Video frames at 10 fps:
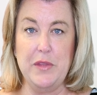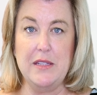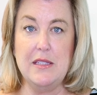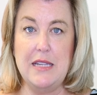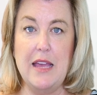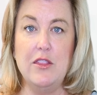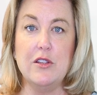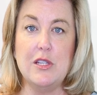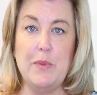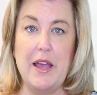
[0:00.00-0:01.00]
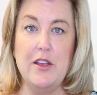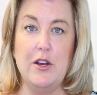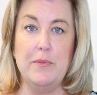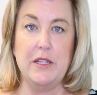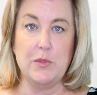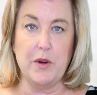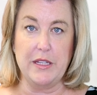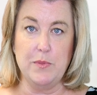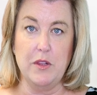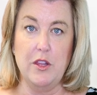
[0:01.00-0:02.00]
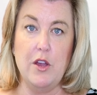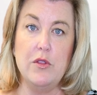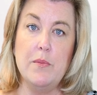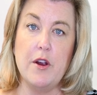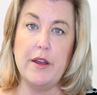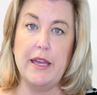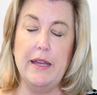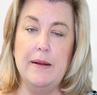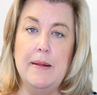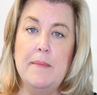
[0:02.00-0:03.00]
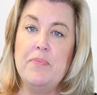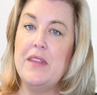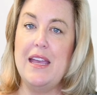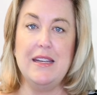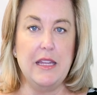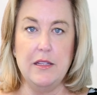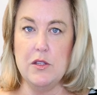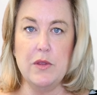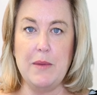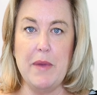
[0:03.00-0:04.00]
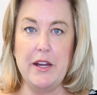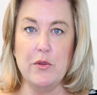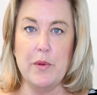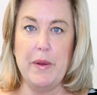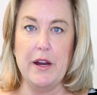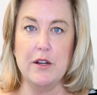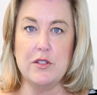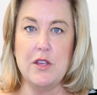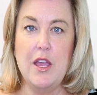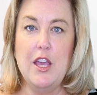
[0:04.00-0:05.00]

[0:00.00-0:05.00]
Instead, look to buy a home that's priced below the market and needs only minor repairs.